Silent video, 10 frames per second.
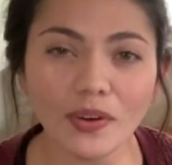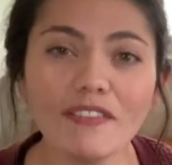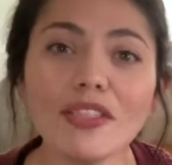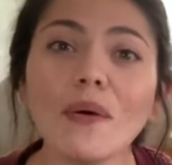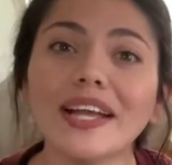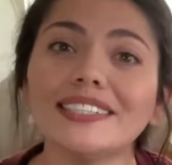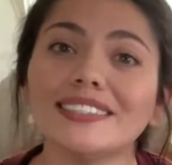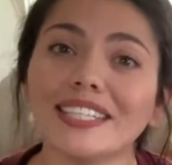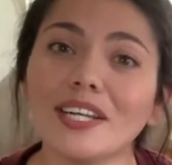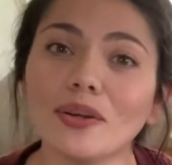even though I
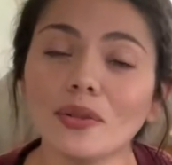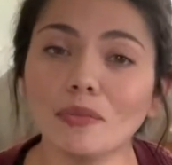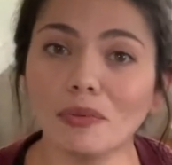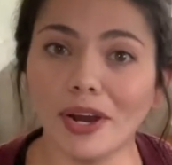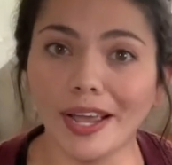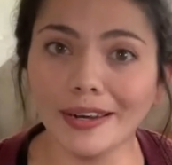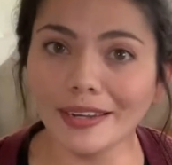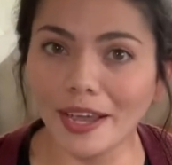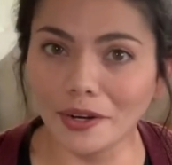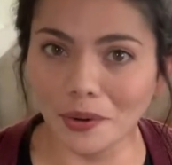didn't know the brand,
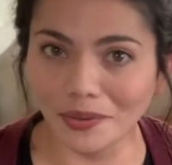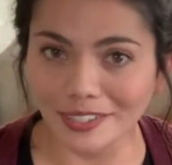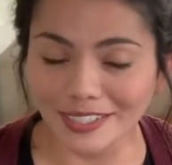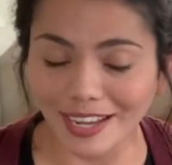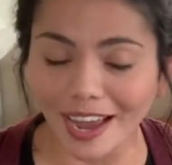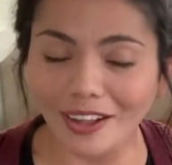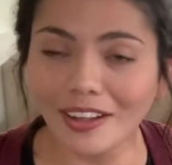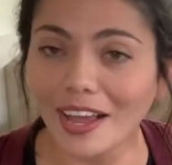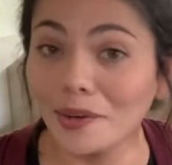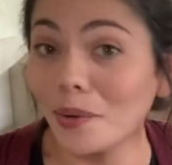I know the style.
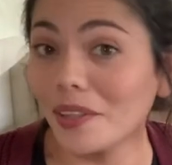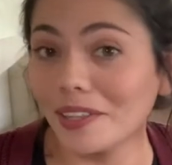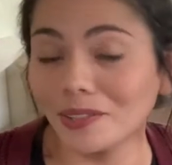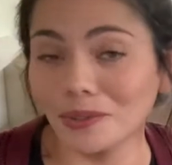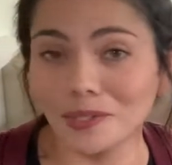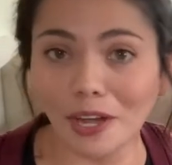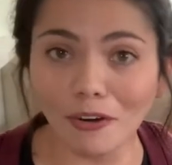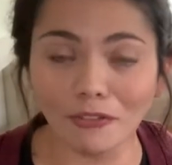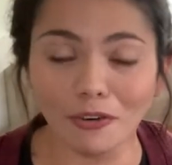I know that this will sell for